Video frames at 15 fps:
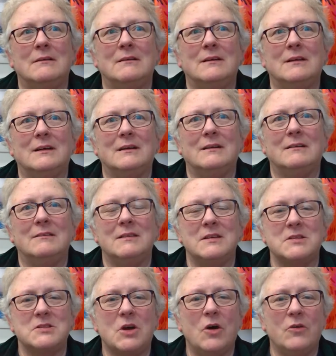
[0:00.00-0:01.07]

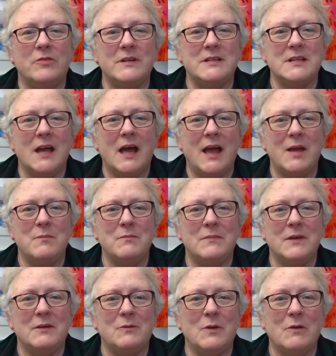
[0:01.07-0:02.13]
this COVID
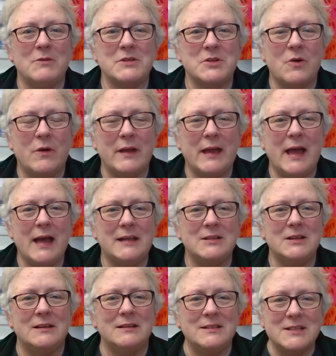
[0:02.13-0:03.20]
time and what was going
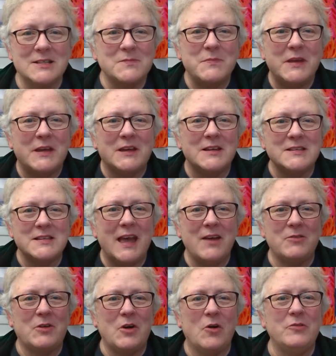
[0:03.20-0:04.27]
on just because I
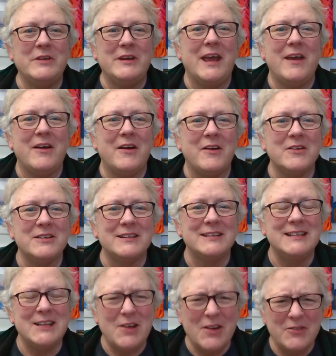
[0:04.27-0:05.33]
have COVID hair.
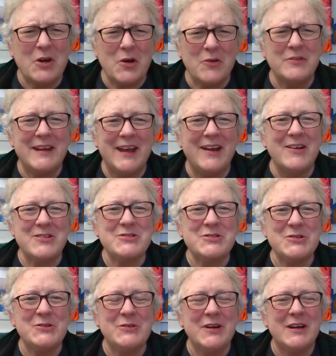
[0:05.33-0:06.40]
Do you have COVID hair
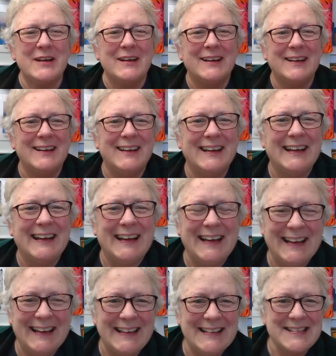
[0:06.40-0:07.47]
too?
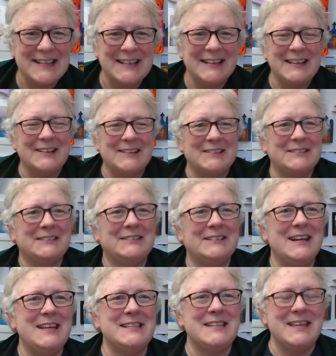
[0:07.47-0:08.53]
It's a little
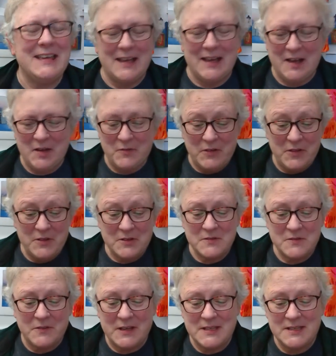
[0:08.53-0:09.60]
crazy. For those
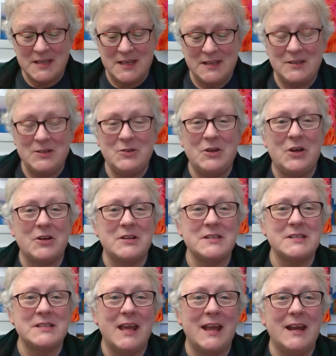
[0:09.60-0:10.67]
of us in New York
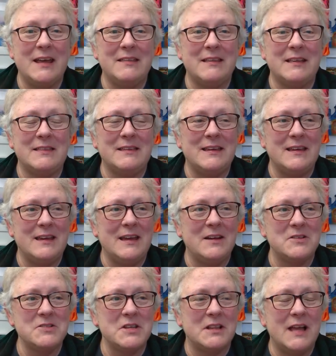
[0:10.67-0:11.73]
State, I think the
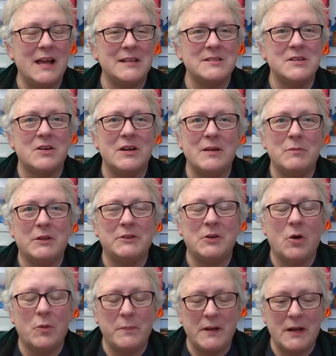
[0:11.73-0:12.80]
hair salons are able to
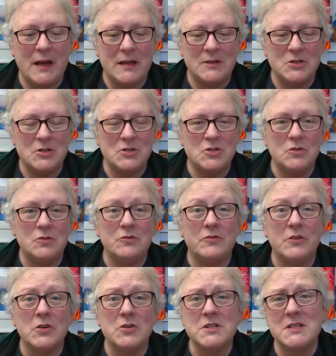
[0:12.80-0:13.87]
open on June
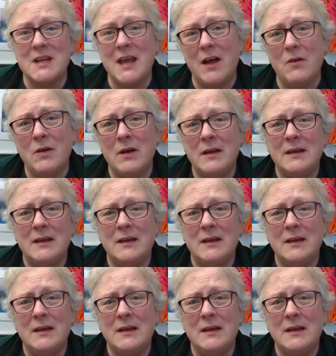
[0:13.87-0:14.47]
1st now.